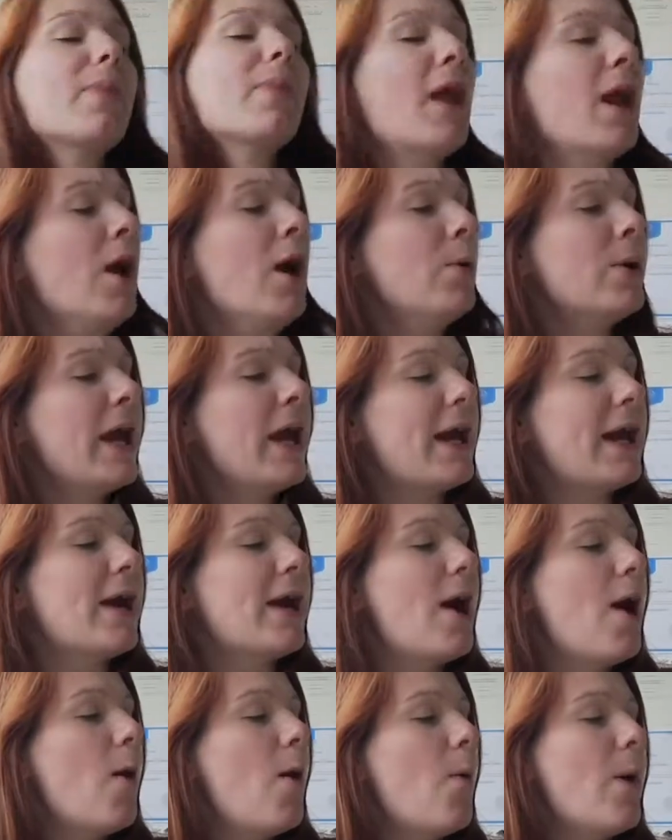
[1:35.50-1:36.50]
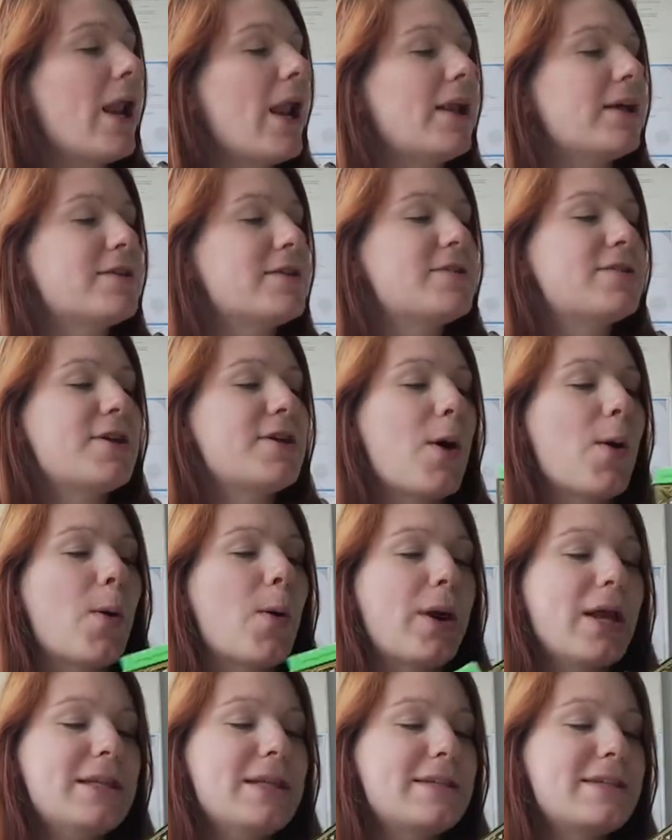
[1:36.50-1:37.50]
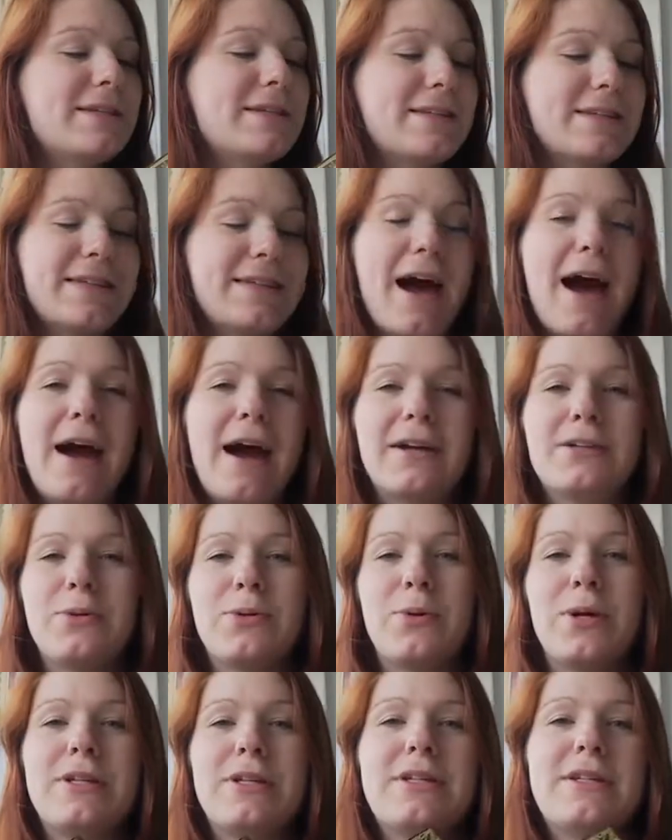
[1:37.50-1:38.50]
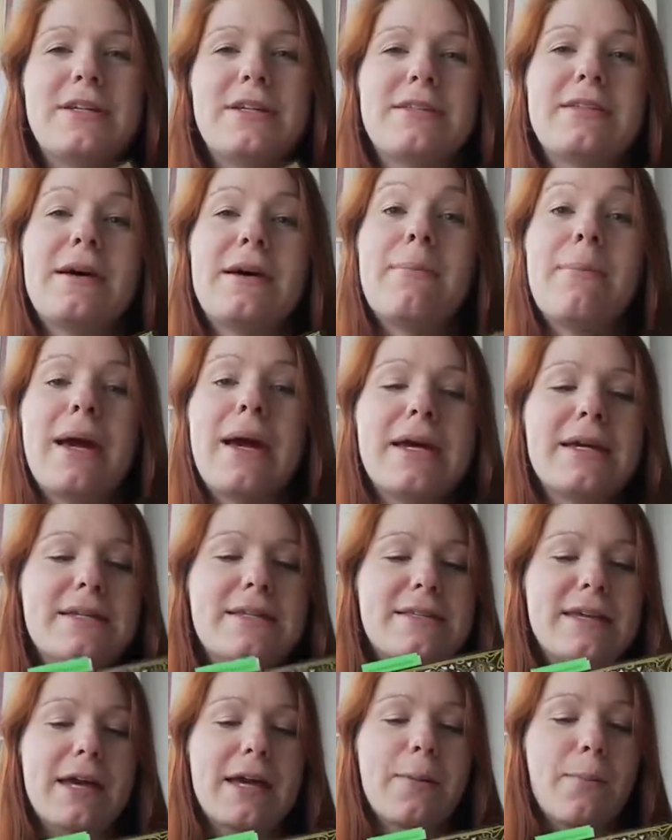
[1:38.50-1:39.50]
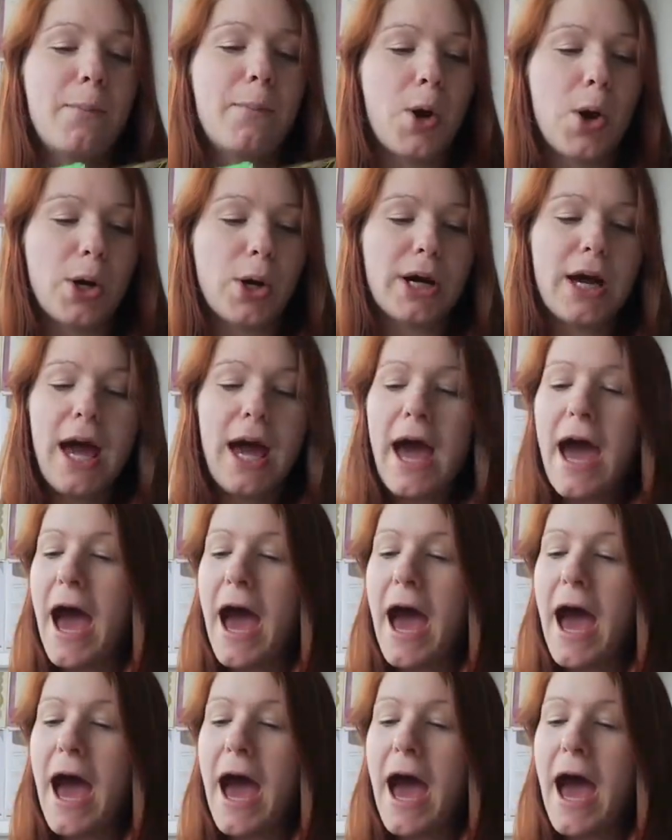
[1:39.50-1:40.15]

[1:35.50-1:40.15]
Okay, well, so let's start with this amazing book.